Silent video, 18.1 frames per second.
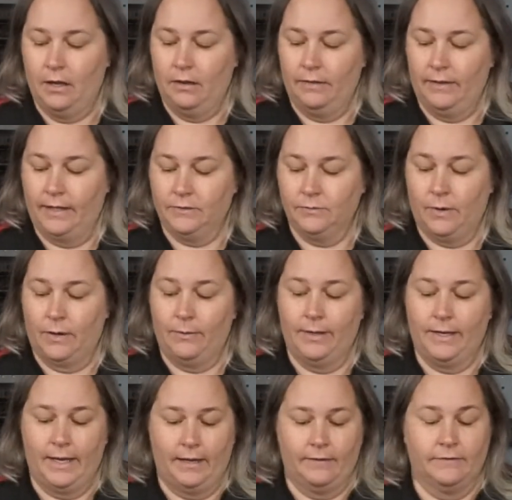That's why
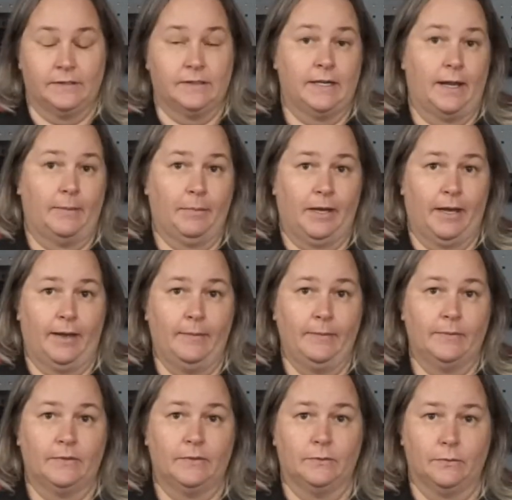we have snap
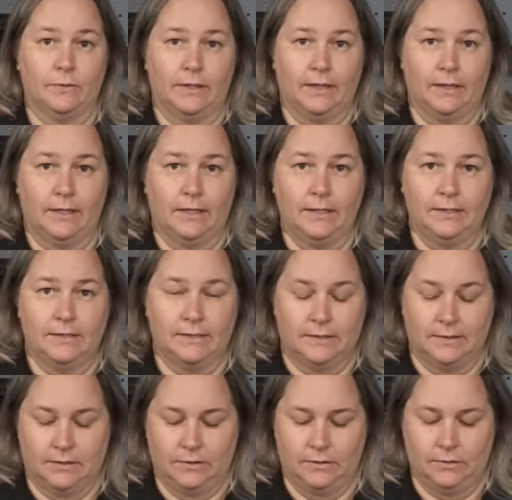caps with
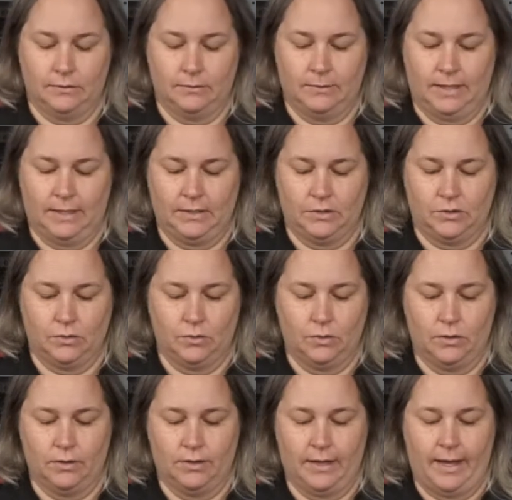us, to make
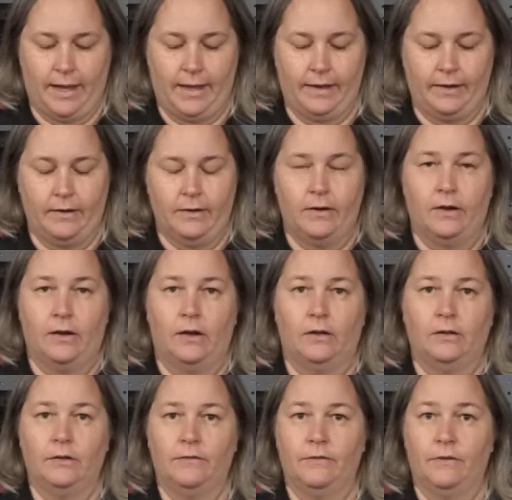sure that
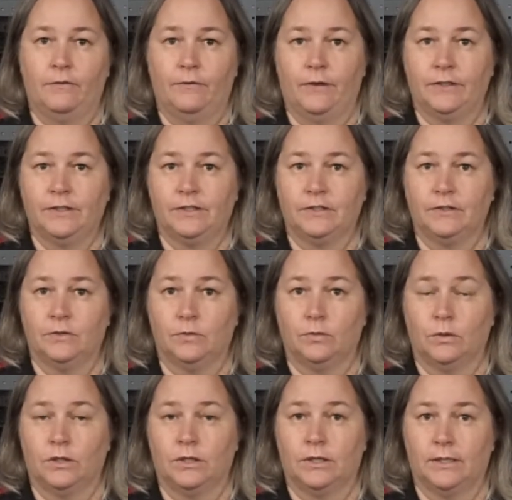all of the functions
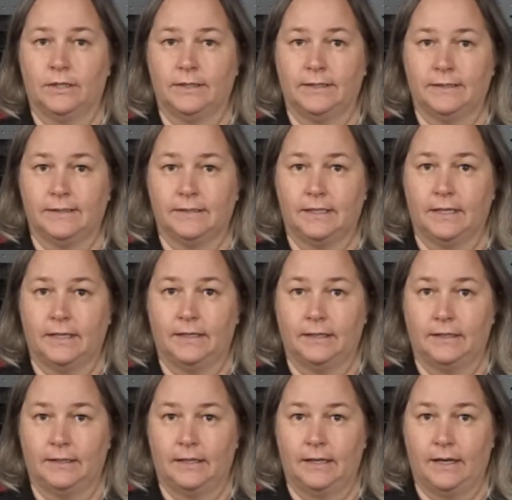work on this gun
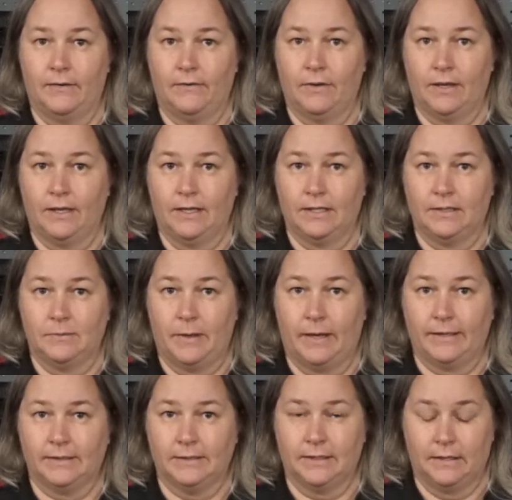and that everything is
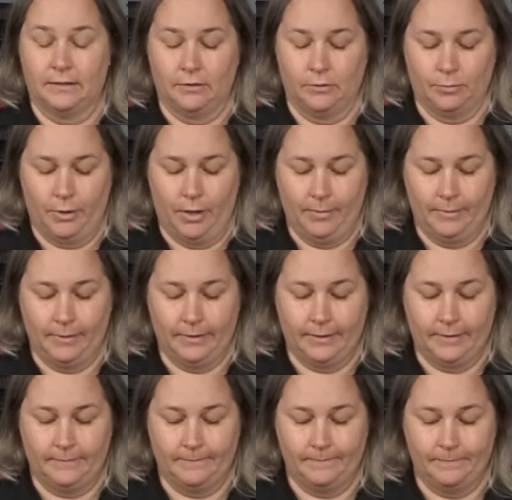back together
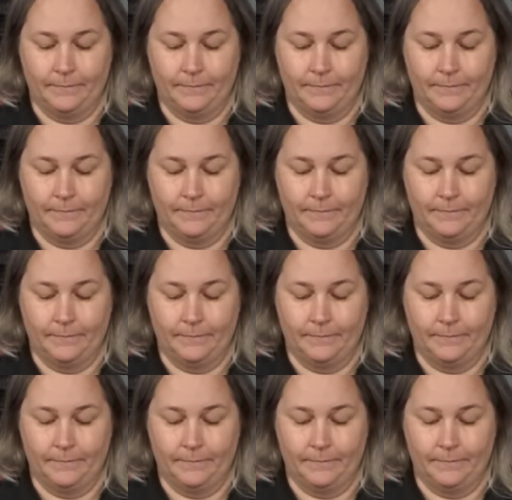properly.